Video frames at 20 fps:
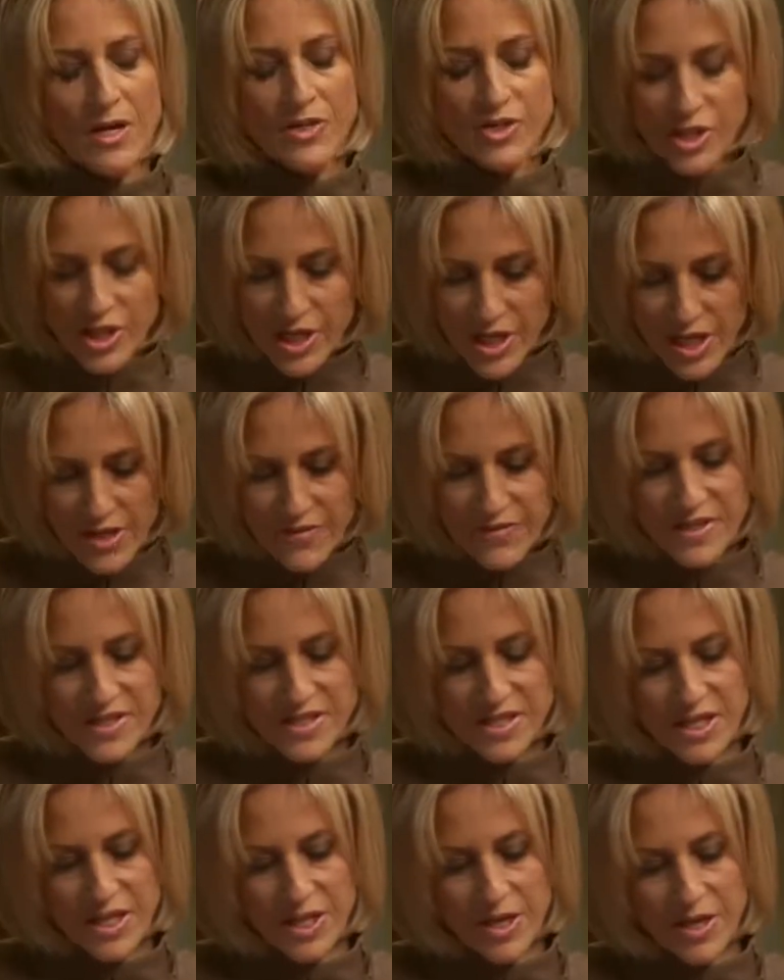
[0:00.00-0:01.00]
July of
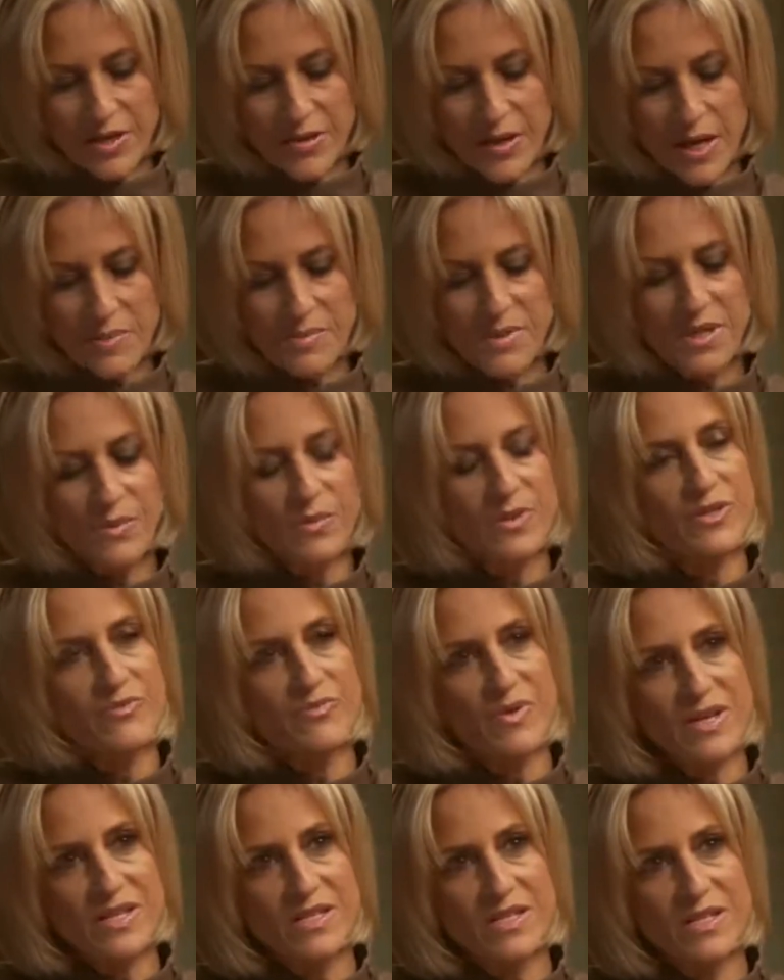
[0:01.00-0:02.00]
this year, Epstein was
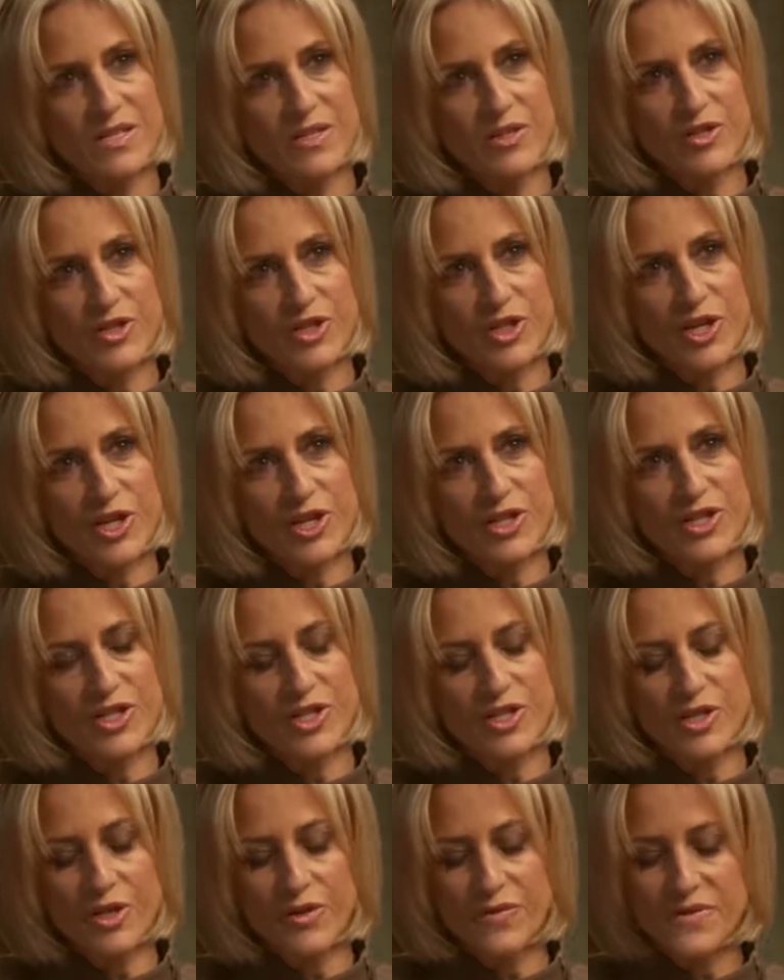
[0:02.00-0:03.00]
arrested on
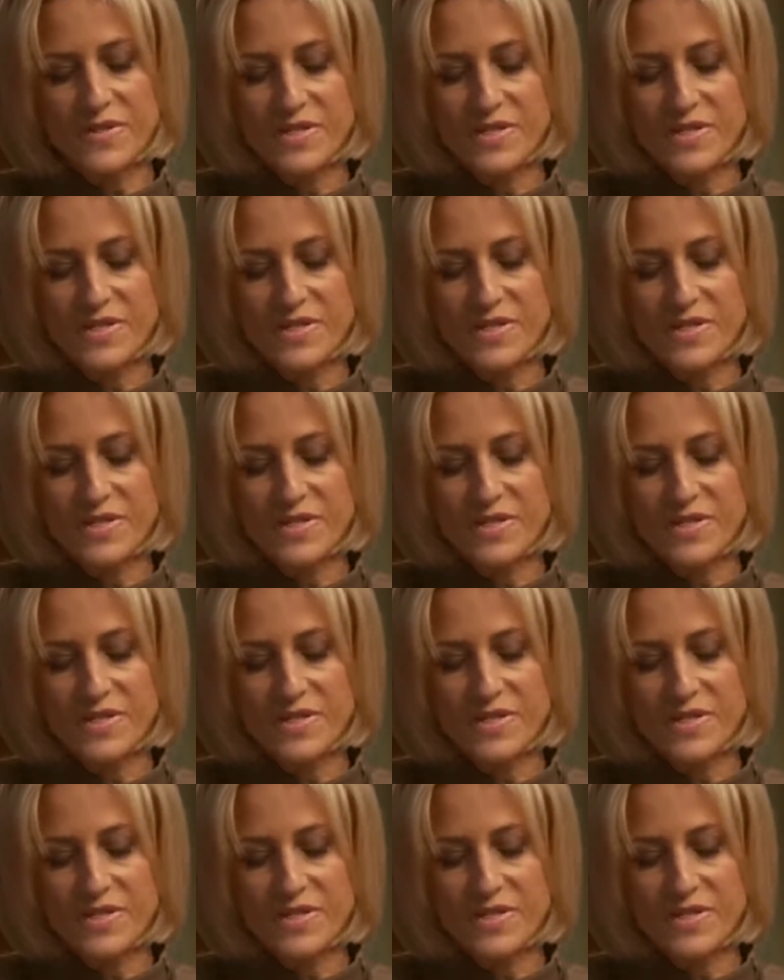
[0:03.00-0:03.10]
charges of